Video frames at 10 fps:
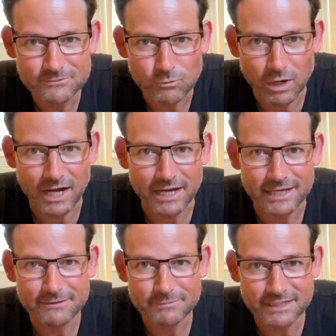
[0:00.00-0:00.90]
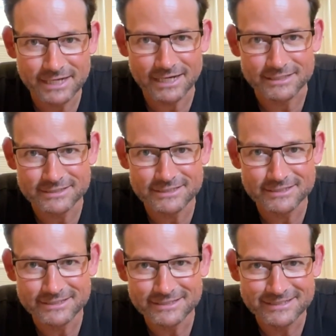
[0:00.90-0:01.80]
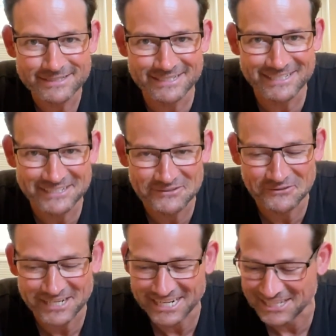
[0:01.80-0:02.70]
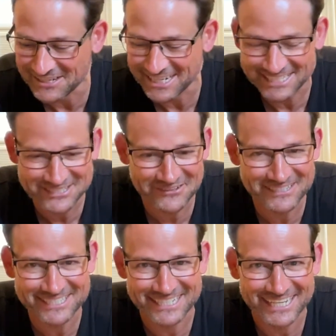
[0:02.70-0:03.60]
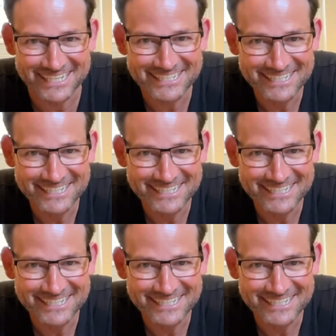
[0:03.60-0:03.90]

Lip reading: Why? Because we're going to look at a sword today.